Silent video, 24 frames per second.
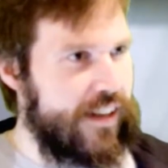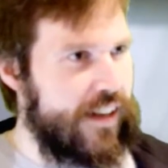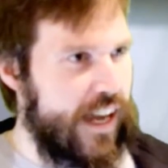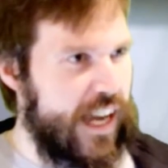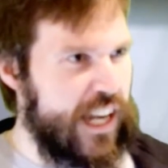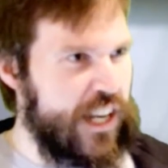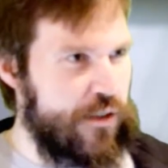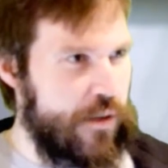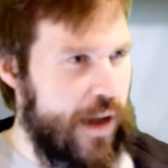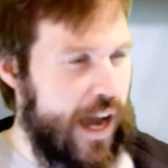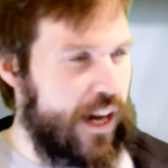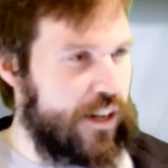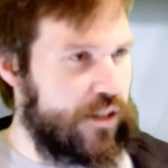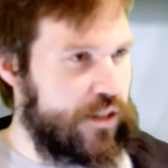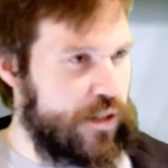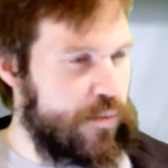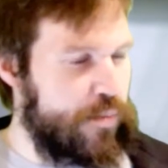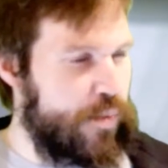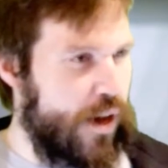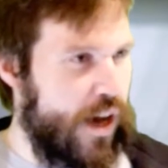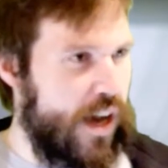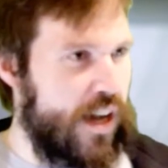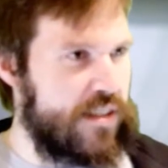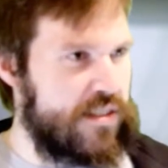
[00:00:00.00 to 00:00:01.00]
and you actually
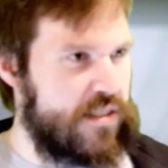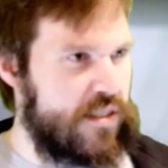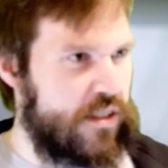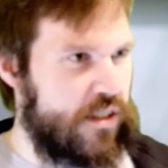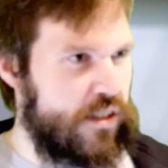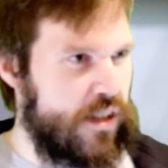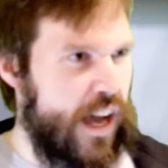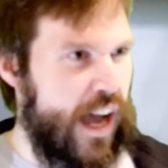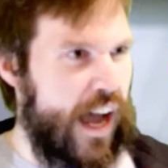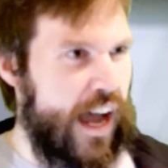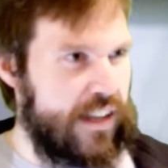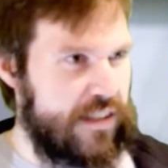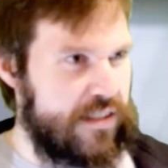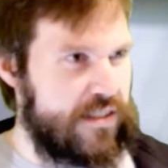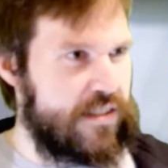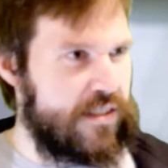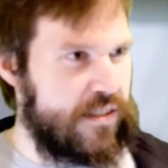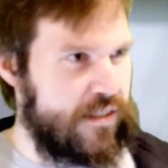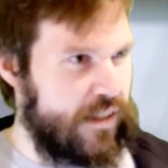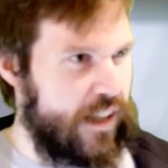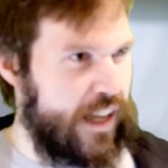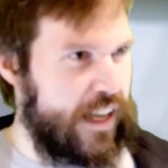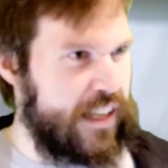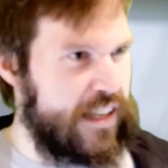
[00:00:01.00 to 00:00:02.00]
pause the class to
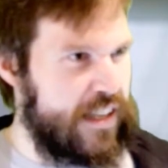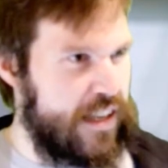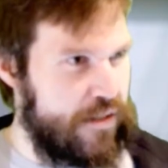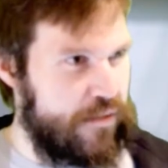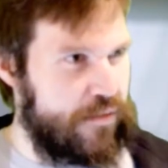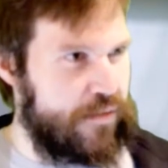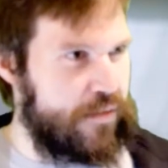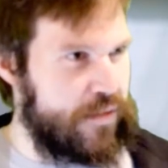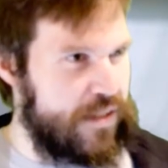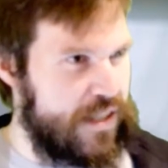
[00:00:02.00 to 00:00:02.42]
like give